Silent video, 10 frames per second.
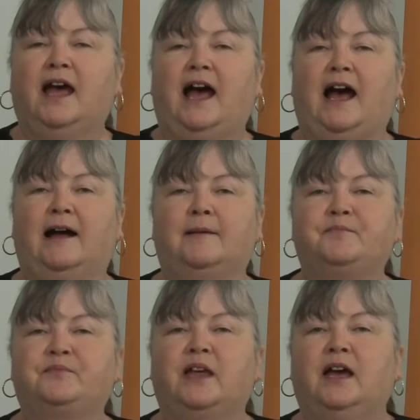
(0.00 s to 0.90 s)

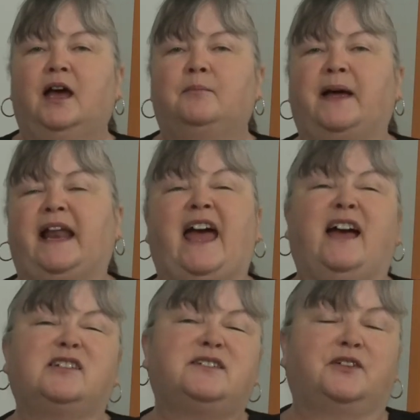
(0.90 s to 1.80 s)
but
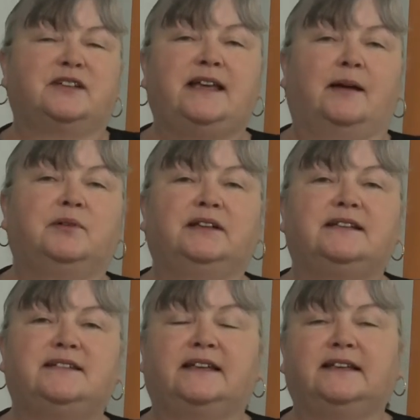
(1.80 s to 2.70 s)
ours, for example,
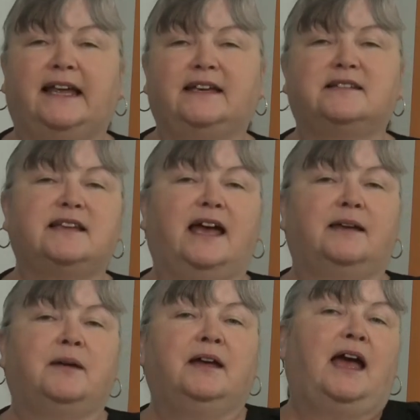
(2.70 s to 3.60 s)
is in Leah's
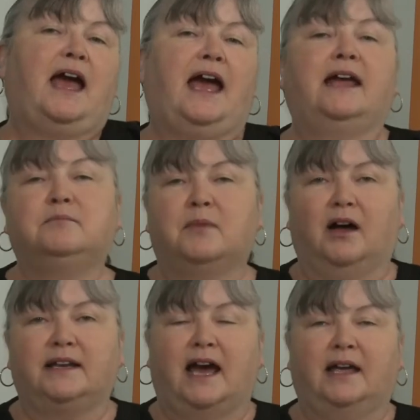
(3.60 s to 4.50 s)
name and
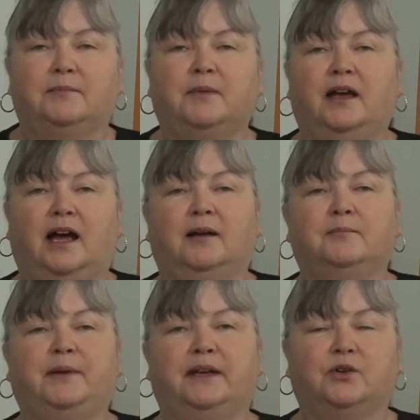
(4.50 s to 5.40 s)
my name
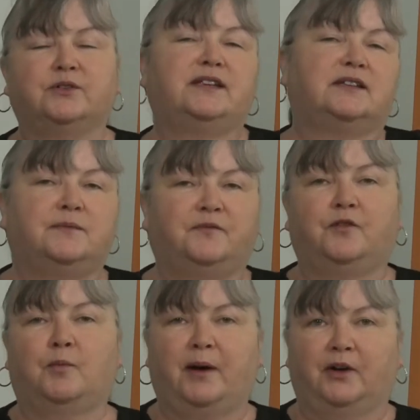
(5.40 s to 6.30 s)
because it's
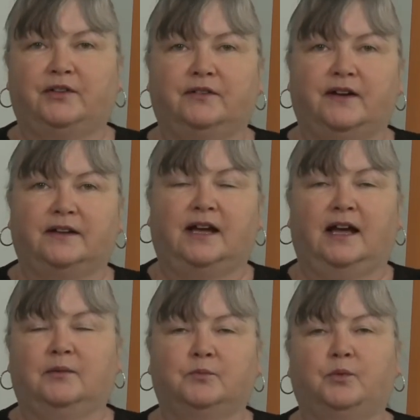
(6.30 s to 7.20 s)
for both of us.
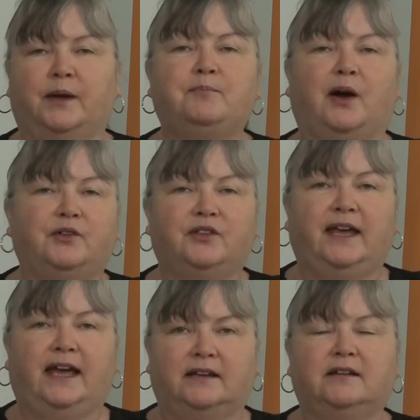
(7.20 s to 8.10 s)
We both
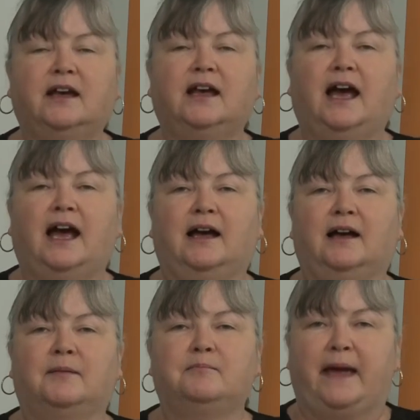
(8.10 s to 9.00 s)
can
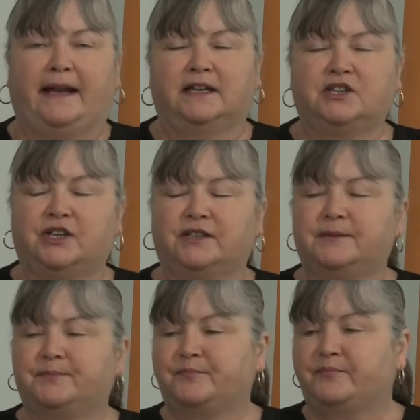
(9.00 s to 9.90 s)
manage it.
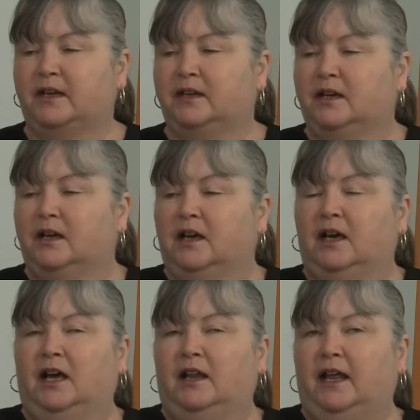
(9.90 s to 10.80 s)

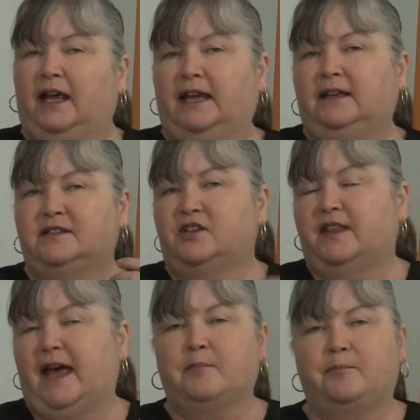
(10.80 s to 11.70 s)
Into
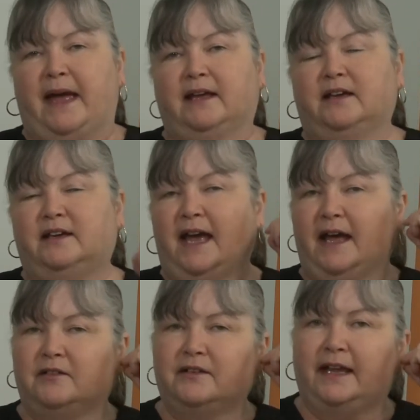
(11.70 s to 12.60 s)
that bank
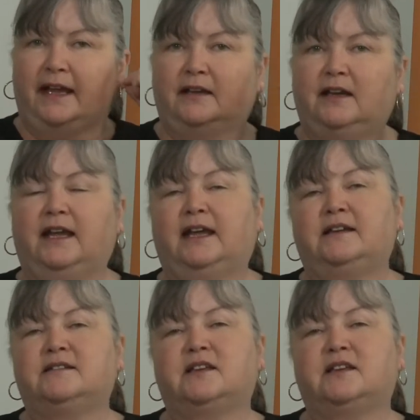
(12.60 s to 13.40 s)
account then is